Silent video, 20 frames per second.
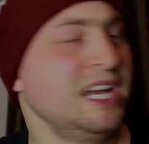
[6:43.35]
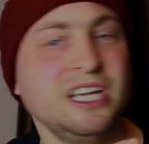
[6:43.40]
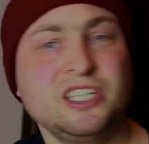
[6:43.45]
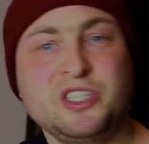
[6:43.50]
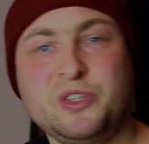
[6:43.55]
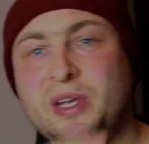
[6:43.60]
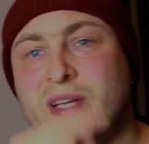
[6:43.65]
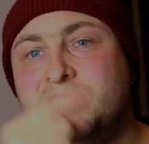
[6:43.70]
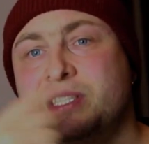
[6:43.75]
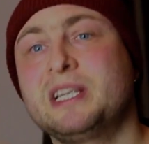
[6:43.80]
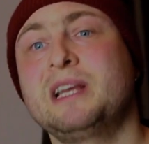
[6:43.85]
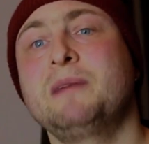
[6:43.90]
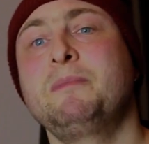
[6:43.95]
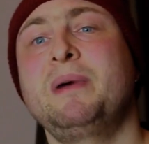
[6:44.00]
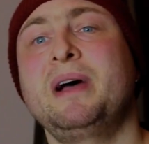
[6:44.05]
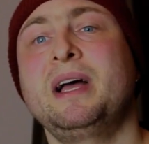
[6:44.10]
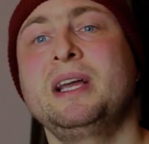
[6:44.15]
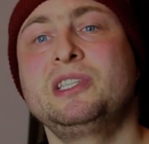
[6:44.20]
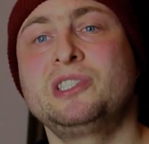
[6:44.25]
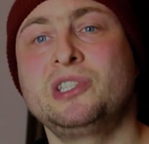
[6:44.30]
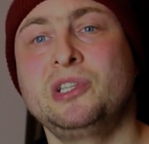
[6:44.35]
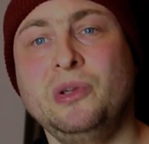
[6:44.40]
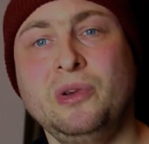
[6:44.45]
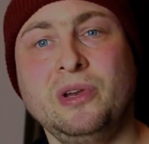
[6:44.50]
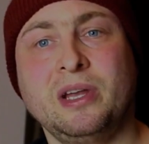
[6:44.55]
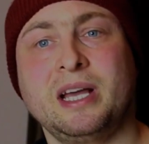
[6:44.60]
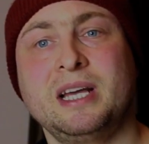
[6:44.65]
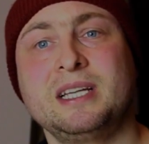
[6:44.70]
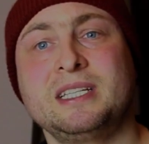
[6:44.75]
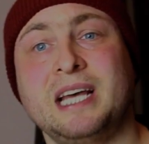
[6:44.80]
so you had to buy 2
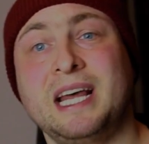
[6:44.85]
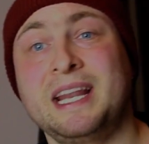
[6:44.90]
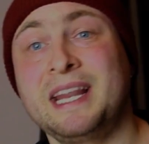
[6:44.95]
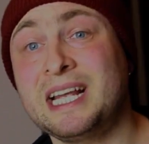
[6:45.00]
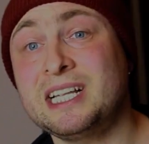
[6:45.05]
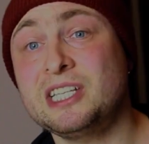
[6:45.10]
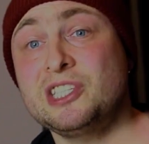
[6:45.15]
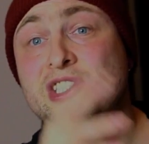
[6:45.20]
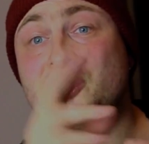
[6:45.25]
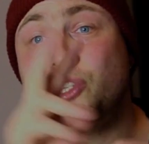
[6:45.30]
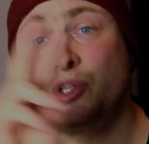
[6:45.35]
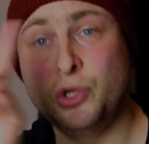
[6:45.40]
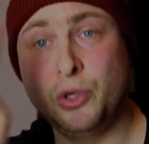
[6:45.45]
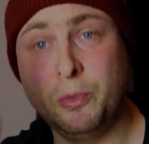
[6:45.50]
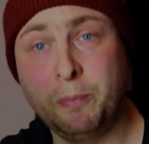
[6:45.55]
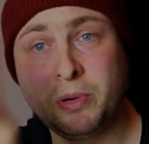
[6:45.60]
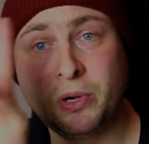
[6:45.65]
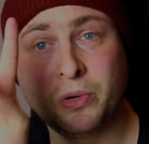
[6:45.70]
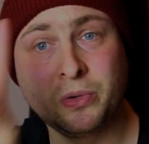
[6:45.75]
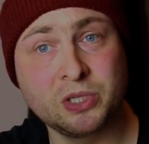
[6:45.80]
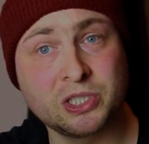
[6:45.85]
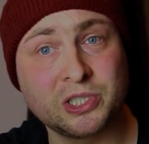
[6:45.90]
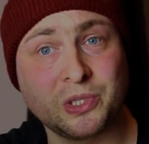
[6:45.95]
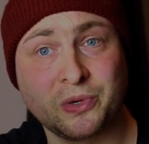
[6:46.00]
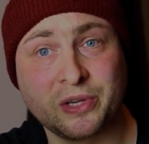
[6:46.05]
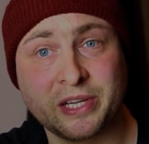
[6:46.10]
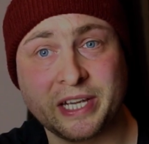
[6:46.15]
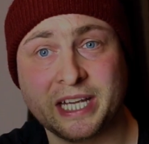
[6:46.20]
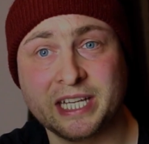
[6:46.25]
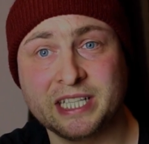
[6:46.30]
light sets, and that's 2 plug
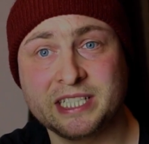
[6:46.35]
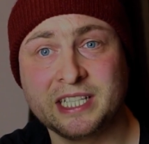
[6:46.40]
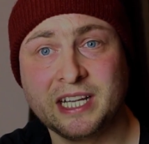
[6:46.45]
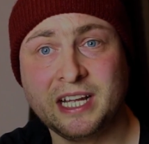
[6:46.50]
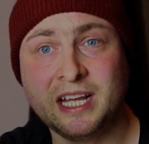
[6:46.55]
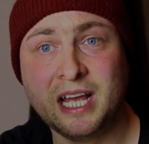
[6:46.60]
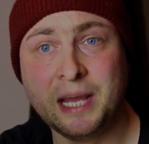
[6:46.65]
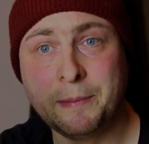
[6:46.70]
sockets,